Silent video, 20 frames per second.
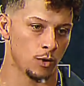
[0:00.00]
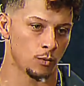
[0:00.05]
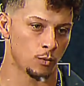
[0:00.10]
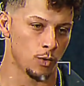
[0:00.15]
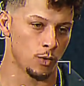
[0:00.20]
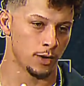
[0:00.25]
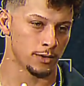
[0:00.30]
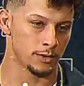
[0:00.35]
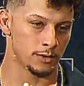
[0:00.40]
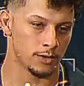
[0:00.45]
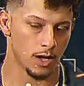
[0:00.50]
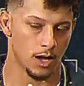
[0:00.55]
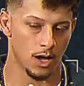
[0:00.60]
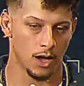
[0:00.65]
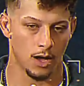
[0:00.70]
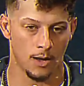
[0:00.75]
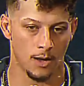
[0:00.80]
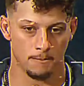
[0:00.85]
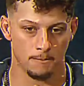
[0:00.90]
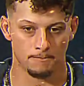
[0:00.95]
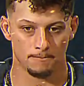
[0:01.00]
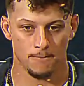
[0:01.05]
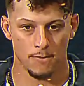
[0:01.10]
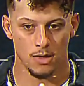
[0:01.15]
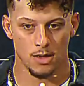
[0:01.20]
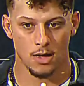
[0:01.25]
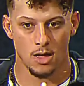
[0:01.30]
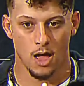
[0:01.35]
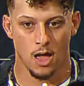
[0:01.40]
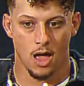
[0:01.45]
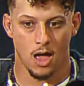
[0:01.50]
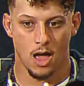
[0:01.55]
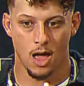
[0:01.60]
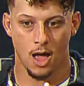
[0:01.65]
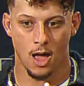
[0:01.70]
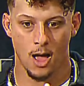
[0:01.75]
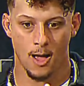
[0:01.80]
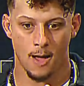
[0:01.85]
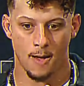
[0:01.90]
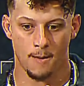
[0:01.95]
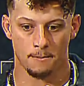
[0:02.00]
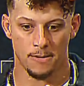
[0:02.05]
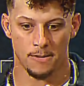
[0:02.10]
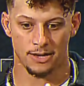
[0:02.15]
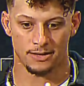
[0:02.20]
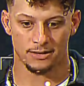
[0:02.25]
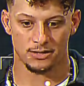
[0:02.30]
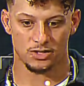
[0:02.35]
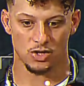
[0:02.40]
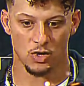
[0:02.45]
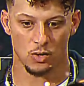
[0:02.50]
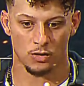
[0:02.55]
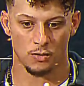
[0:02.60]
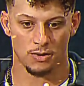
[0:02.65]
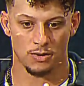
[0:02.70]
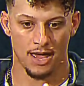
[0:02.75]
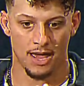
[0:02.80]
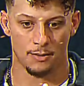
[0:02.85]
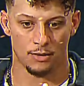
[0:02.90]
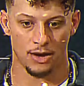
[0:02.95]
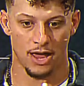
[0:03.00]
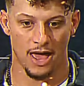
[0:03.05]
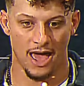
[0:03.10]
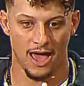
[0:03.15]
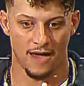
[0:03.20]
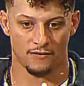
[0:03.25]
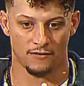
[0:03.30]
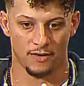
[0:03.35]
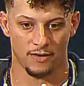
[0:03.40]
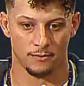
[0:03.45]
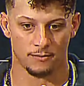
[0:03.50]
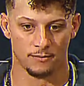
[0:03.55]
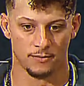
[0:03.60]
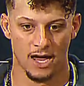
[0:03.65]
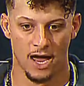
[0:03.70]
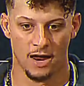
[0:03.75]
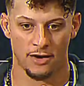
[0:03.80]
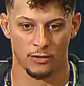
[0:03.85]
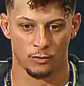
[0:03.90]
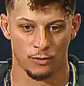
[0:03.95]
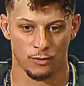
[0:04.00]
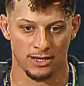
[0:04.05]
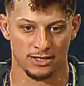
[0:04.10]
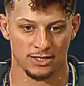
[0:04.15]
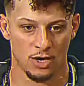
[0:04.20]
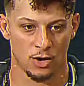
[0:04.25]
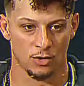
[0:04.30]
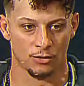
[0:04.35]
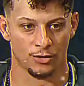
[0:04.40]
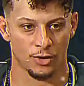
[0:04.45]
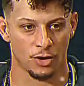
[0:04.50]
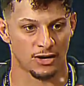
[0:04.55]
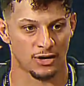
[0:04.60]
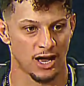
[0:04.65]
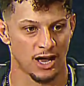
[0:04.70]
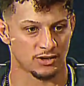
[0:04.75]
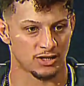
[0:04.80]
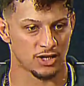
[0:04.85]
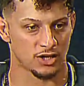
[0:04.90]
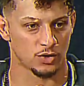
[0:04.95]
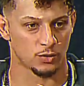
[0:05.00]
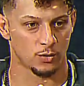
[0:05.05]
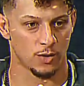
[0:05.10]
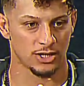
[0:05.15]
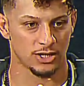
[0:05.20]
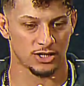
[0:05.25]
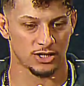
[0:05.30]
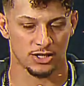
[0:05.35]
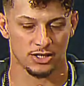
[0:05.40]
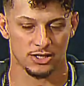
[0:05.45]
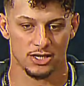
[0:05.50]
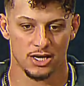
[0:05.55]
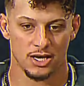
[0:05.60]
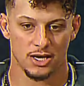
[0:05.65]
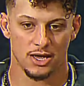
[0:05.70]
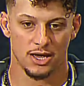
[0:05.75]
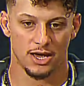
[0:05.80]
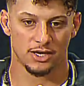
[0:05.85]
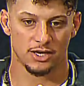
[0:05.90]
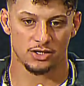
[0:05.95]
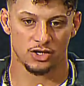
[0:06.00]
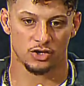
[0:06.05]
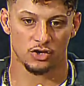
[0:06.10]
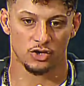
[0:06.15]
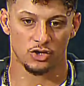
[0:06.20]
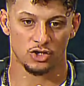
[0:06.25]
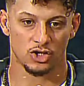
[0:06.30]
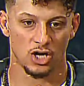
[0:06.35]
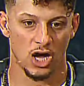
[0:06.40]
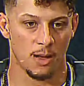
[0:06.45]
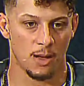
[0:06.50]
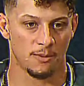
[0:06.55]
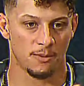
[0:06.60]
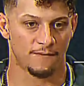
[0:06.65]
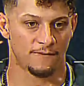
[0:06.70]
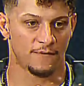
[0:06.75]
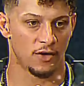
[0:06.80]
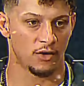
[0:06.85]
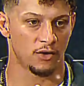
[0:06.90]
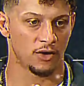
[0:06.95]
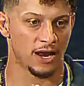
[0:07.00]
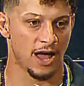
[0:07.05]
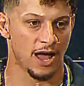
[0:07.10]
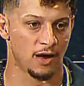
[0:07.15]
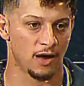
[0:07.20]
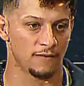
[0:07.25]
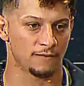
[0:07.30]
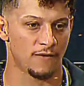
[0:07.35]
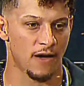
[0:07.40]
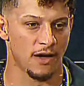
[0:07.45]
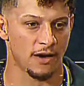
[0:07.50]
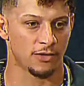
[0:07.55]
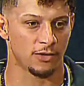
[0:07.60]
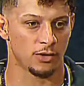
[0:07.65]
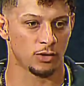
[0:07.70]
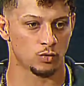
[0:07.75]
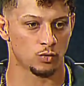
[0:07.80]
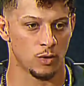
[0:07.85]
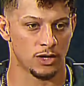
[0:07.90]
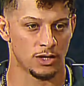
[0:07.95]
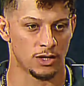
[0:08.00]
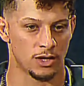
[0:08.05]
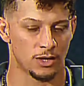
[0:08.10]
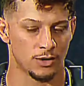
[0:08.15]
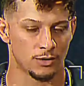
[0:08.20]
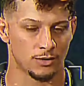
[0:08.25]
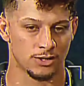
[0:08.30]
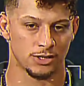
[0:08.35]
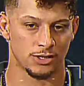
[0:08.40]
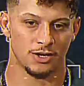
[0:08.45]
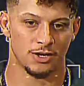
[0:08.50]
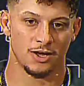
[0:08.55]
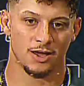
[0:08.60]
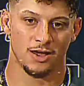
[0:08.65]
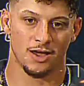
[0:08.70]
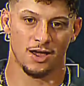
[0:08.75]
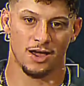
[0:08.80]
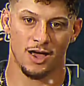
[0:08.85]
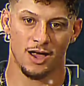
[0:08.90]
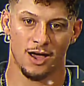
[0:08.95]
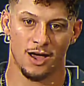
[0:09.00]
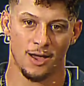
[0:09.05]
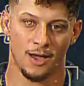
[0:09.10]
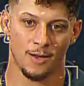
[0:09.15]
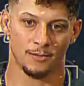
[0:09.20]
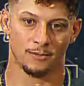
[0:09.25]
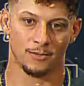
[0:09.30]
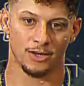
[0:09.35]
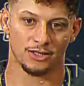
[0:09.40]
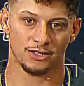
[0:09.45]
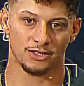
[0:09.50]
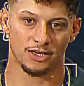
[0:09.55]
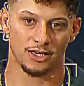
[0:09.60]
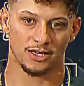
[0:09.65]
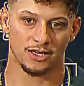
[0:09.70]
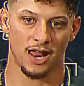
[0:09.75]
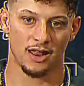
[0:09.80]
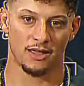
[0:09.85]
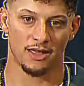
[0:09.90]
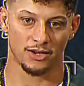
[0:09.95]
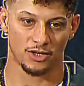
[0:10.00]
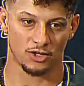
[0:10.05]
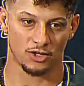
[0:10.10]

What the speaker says: It's not a jaw-dropping stat line, but it's not bad either. Keep in mind, tight ends aren't always the flashiest players on the field, but they're key in the right system.